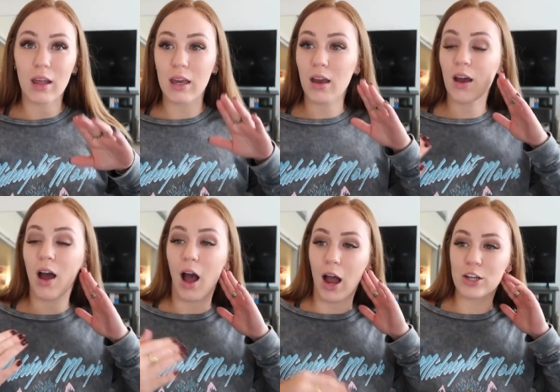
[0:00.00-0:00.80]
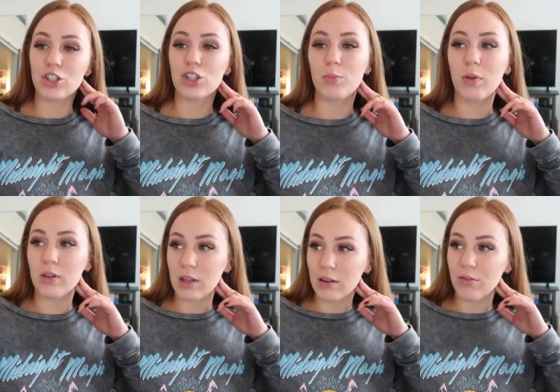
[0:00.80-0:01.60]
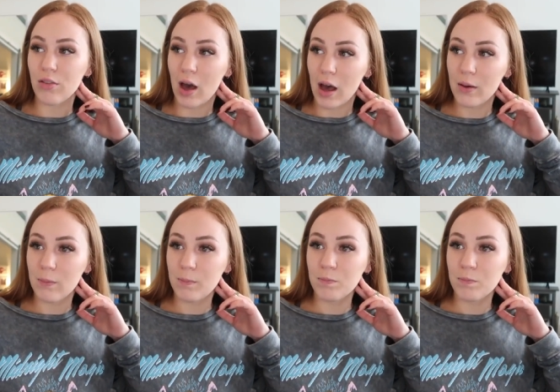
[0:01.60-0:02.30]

Like, I just believe that